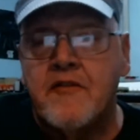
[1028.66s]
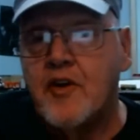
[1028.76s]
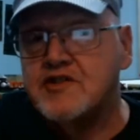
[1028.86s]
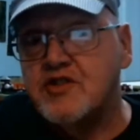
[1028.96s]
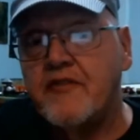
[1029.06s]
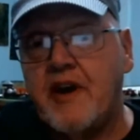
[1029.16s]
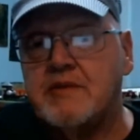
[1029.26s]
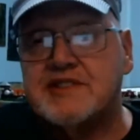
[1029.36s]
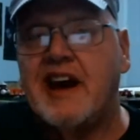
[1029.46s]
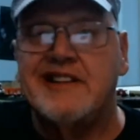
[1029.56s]
first off, I
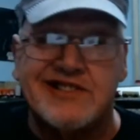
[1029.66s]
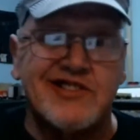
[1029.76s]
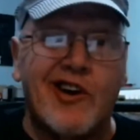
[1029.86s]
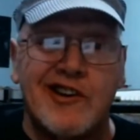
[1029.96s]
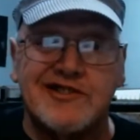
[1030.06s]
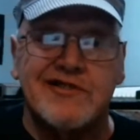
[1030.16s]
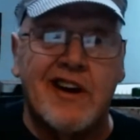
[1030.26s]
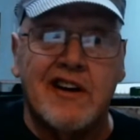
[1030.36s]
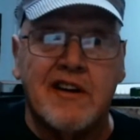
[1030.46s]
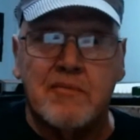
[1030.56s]
was kind of
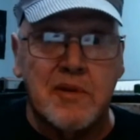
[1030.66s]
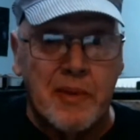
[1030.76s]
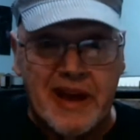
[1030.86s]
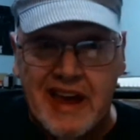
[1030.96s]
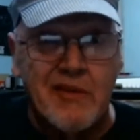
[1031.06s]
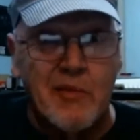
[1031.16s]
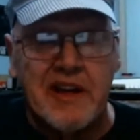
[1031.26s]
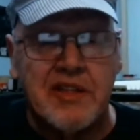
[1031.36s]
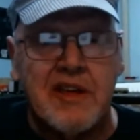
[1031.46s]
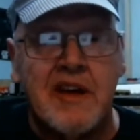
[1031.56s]
starstruck to begin
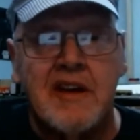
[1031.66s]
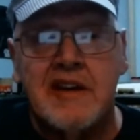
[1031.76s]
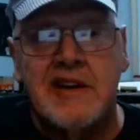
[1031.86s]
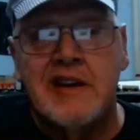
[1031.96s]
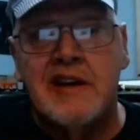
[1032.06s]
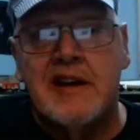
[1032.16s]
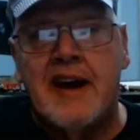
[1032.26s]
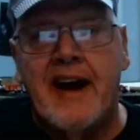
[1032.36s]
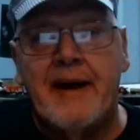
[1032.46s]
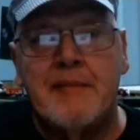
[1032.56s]
with.
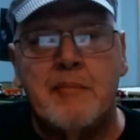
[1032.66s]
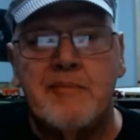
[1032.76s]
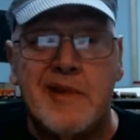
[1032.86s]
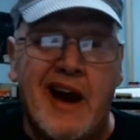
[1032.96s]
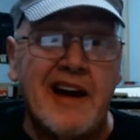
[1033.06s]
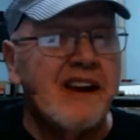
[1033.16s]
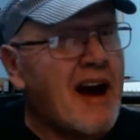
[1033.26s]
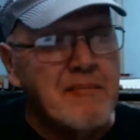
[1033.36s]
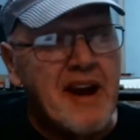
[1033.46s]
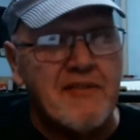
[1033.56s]
And
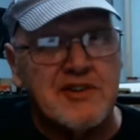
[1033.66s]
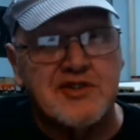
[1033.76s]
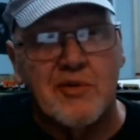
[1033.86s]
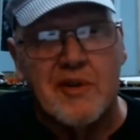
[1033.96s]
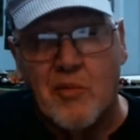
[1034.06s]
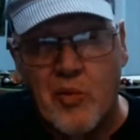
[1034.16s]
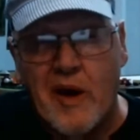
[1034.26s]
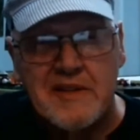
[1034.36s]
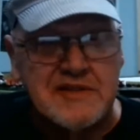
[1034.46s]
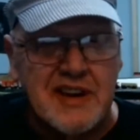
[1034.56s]
I'm never short of
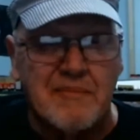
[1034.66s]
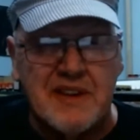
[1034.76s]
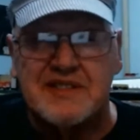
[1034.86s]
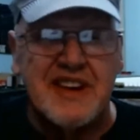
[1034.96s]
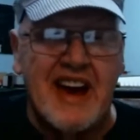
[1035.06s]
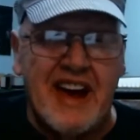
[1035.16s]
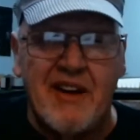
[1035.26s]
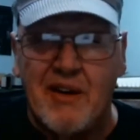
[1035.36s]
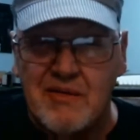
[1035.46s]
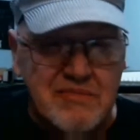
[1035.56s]
something to say
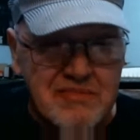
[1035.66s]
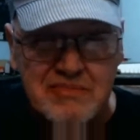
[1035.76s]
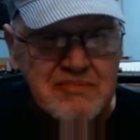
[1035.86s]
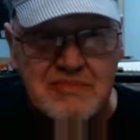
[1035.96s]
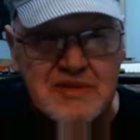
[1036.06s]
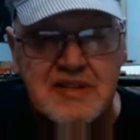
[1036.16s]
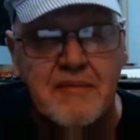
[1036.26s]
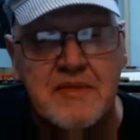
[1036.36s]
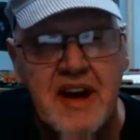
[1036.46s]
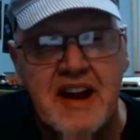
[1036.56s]
or
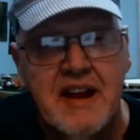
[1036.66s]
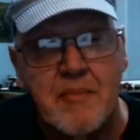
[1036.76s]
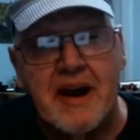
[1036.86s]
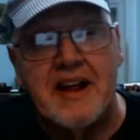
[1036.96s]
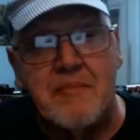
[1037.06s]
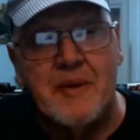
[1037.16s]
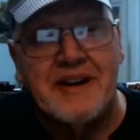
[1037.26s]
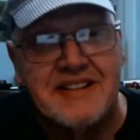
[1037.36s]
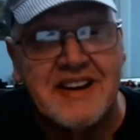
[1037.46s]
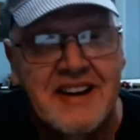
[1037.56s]
something to anybody,
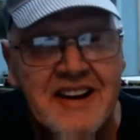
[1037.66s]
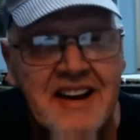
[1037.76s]
but